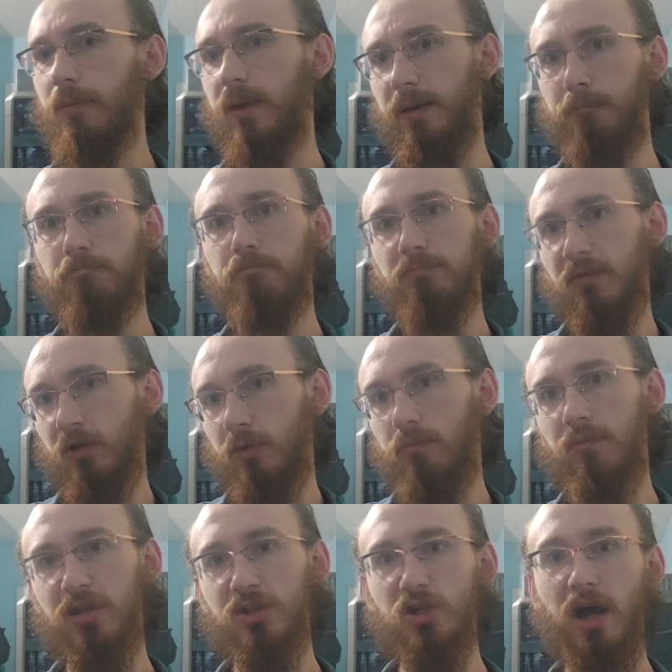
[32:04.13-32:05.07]
of
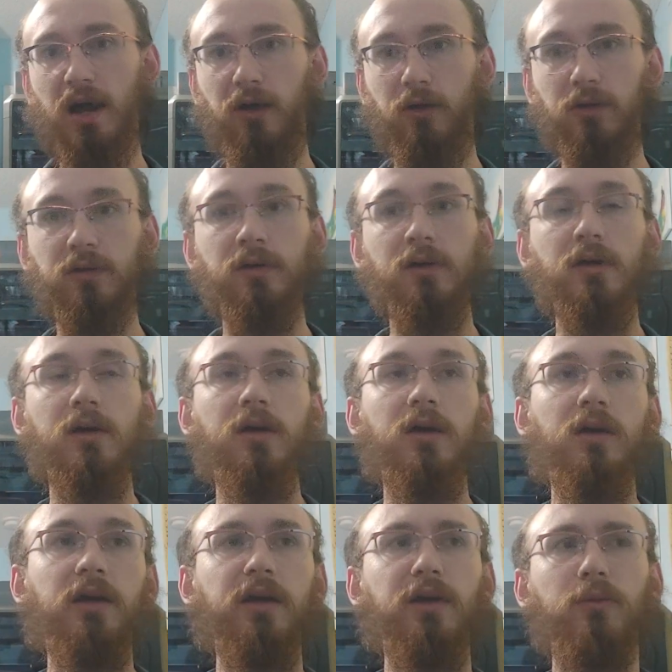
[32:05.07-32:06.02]
my child,
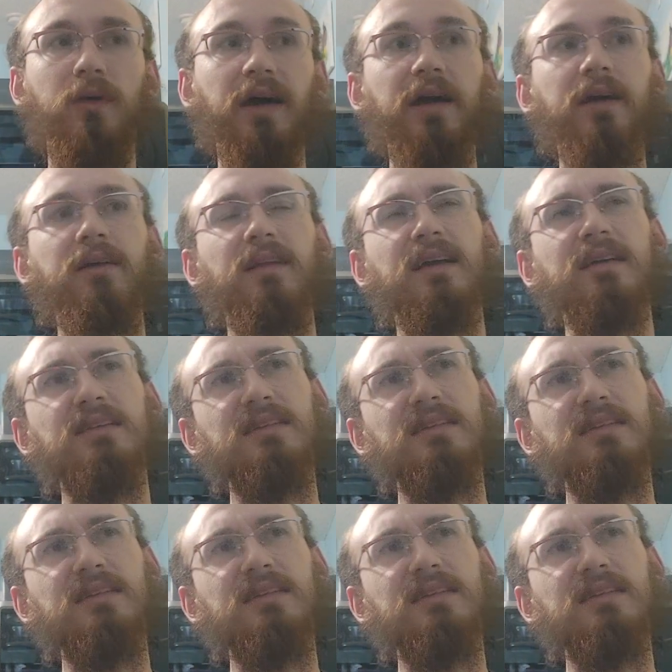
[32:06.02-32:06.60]
in a way. That